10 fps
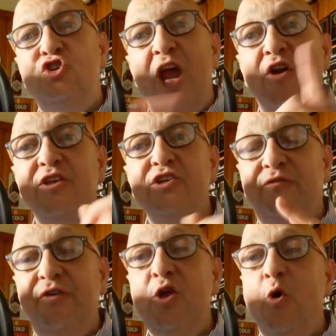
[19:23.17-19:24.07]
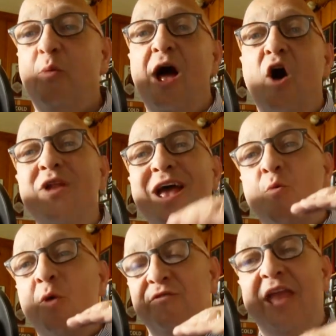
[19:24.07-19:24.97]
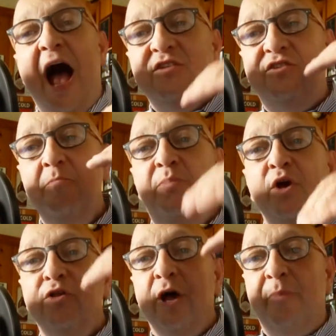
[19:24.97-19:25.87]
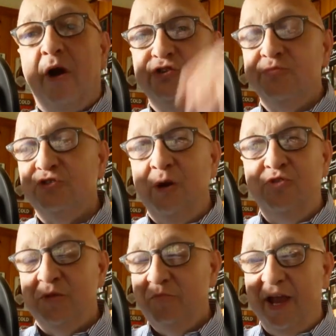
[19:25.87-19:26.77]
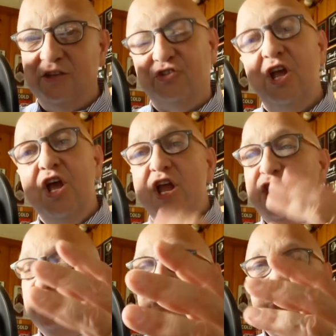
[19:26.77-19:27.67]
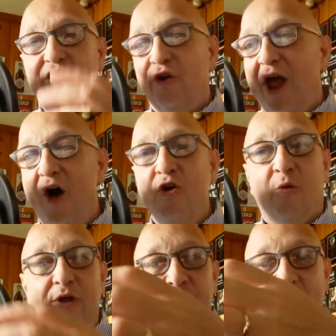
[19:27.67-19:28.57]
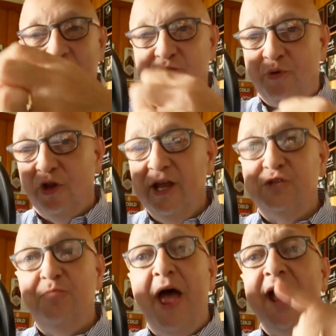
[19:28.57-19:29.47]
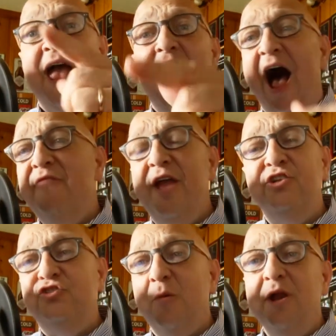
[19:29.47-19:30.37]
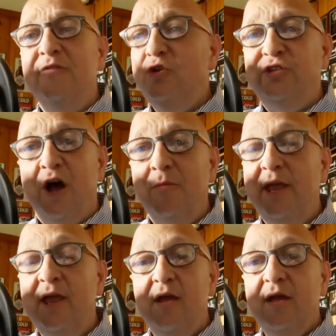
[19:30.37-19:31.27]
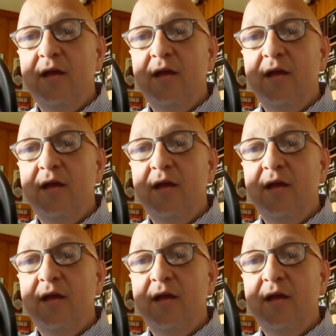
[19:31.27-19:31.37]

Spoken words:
Share this video around. We've got to build up our subscription base. You see, their algorithm keeps pulling us back. I've had so many of you tell me,